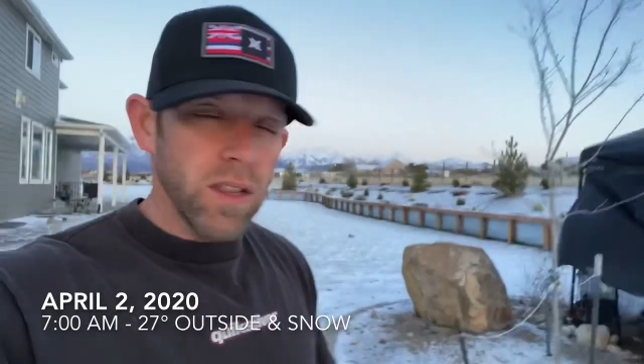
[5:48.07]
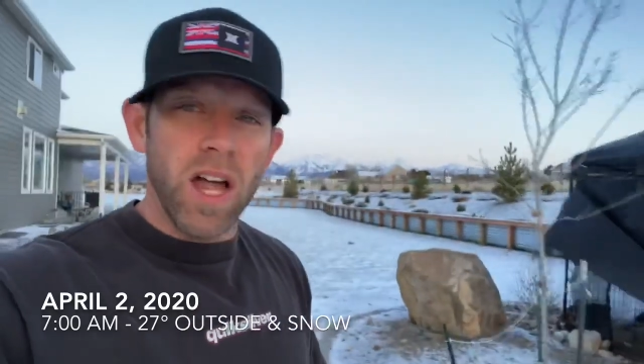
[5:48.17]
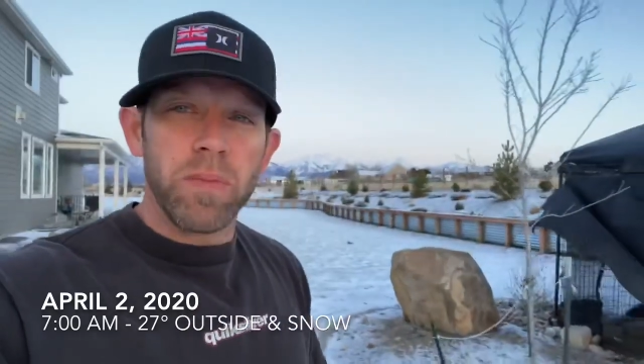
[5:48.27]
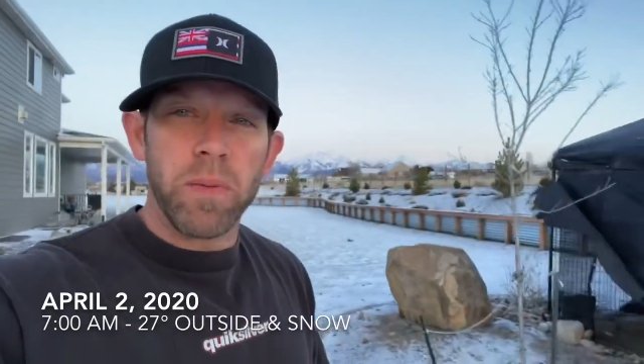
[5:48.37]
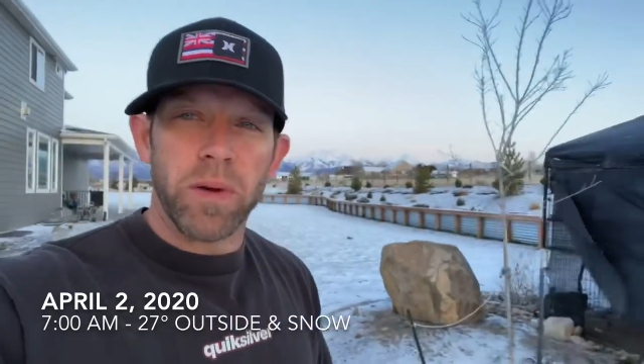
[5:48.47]
of
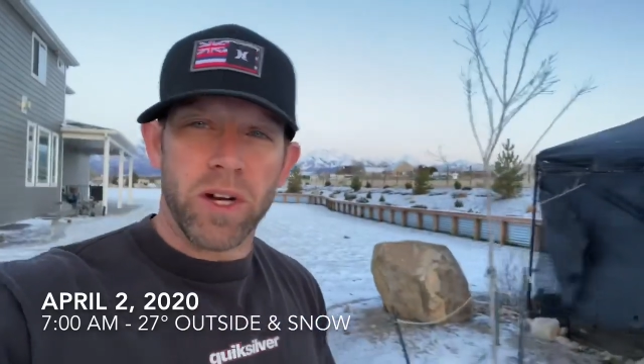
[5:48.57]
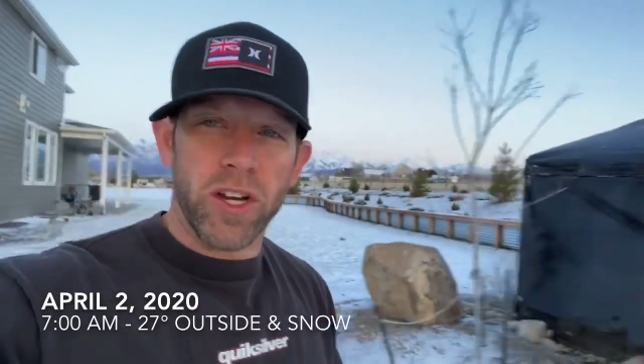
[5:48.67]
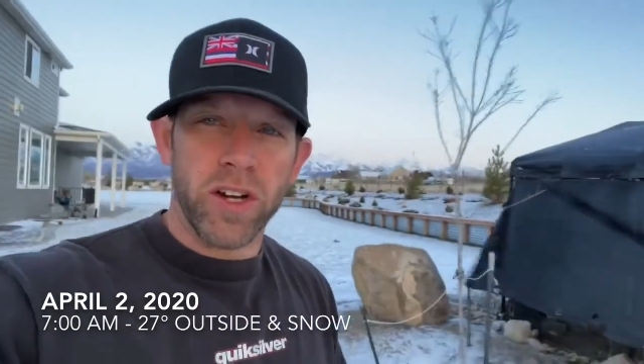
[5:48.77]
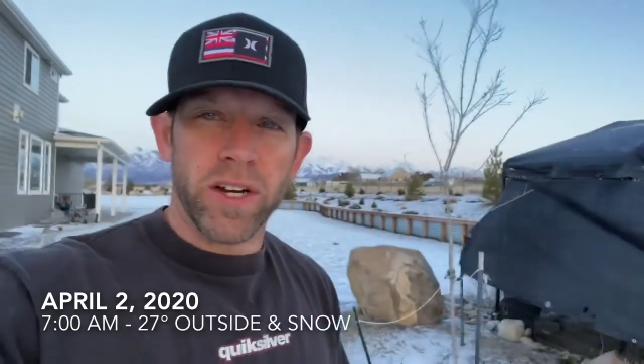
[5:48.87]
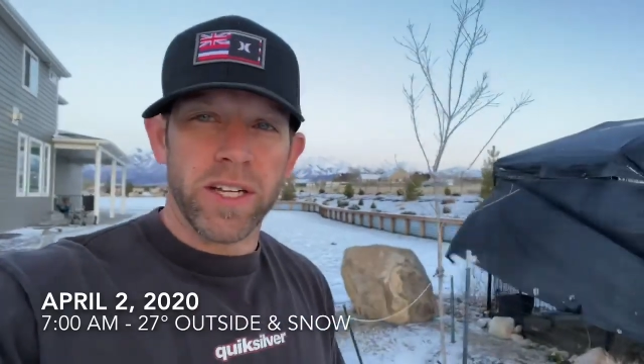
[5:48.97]
people are
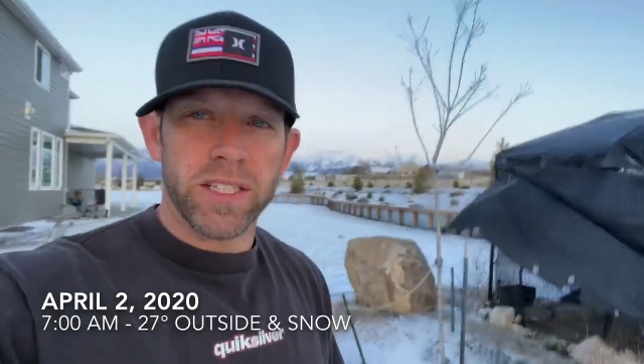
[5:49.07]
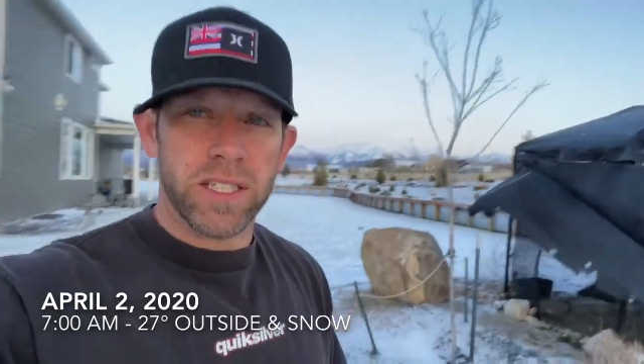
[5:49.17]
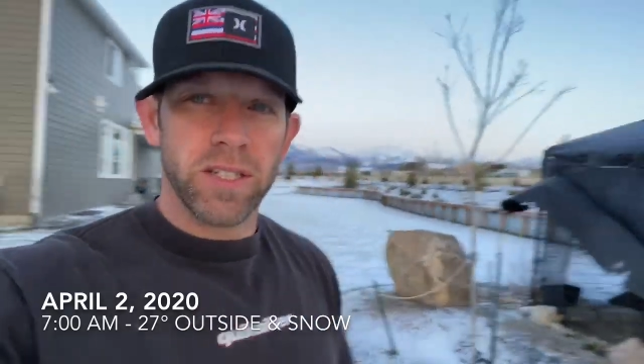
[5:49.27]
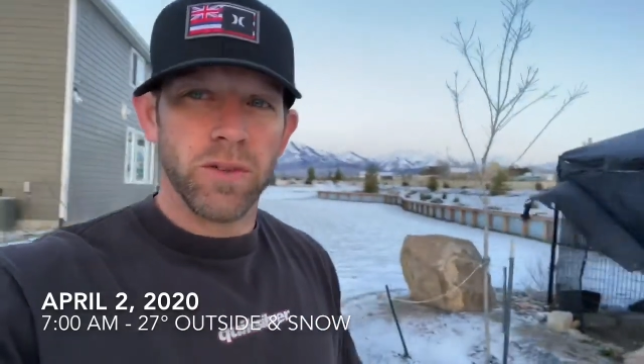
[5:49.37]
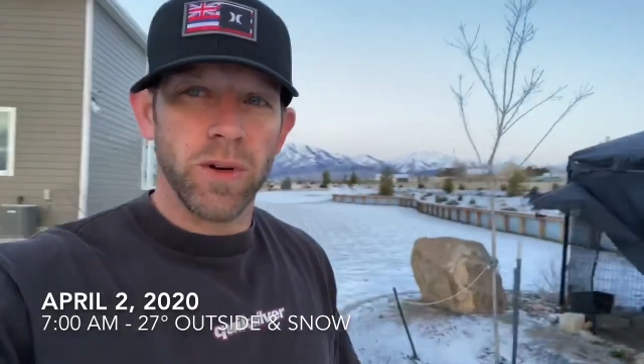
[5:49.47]
curious
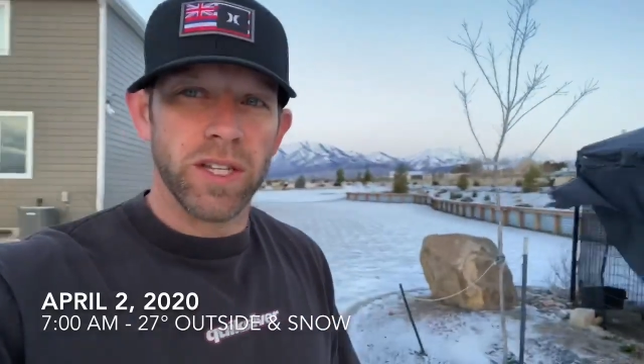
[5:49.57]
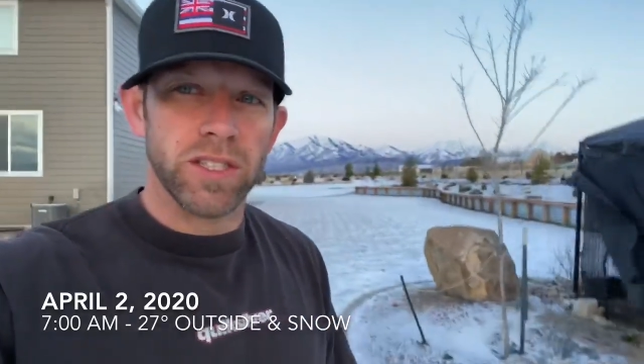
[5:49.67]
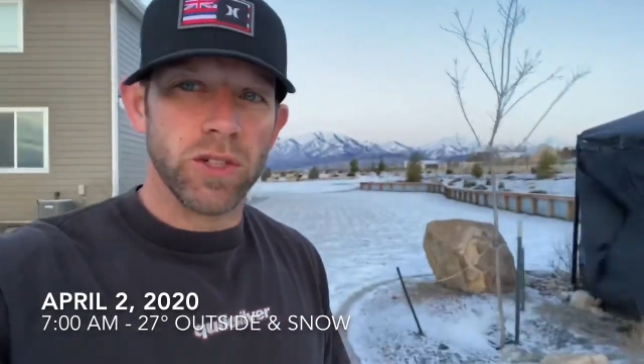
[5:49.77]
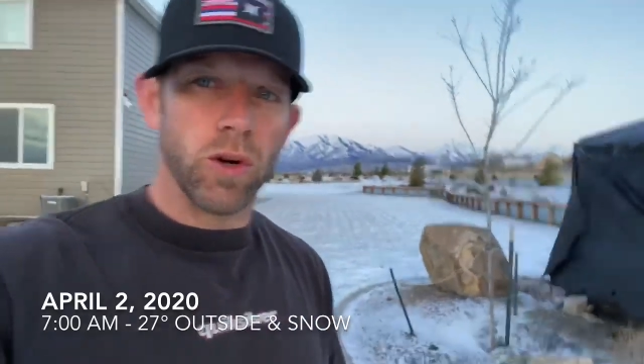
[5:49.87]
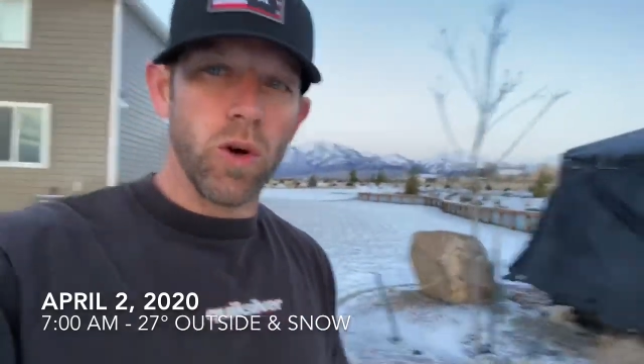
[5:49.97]
when it's
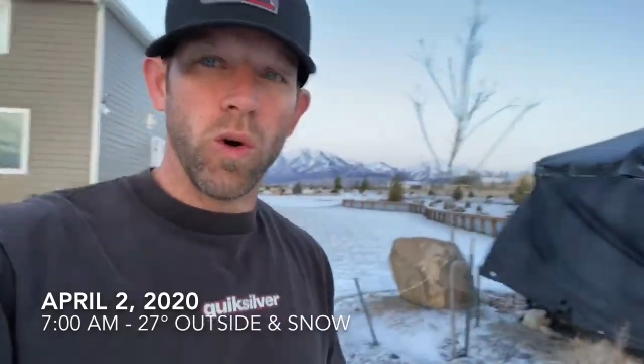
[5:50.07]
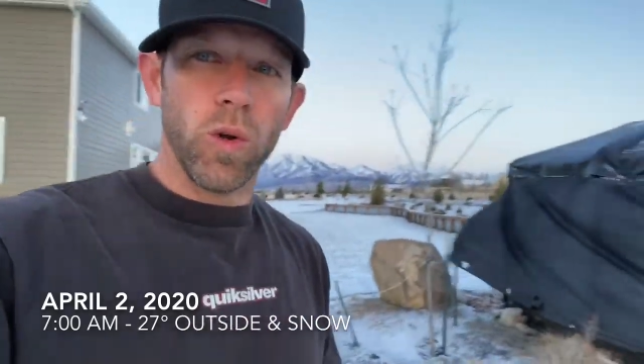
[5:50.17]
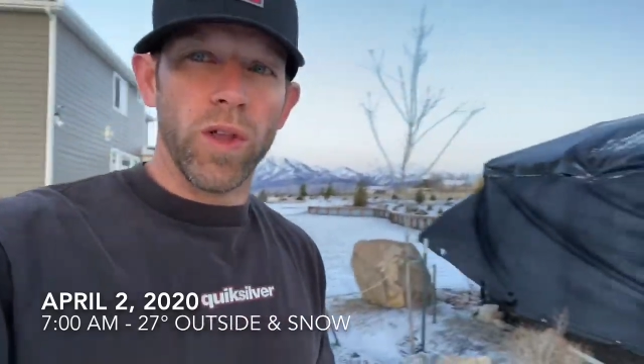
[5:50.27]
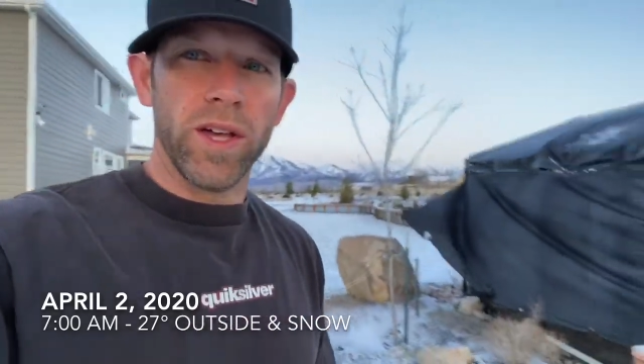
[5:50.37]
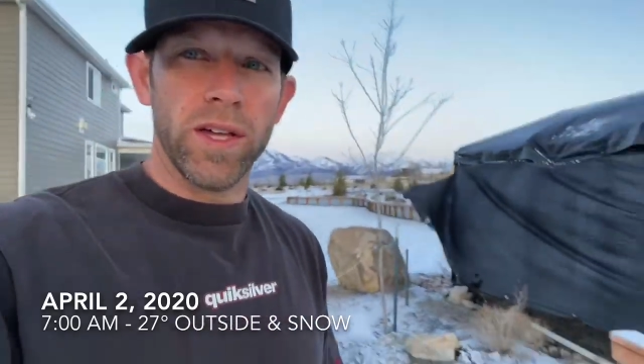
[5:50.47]
so cold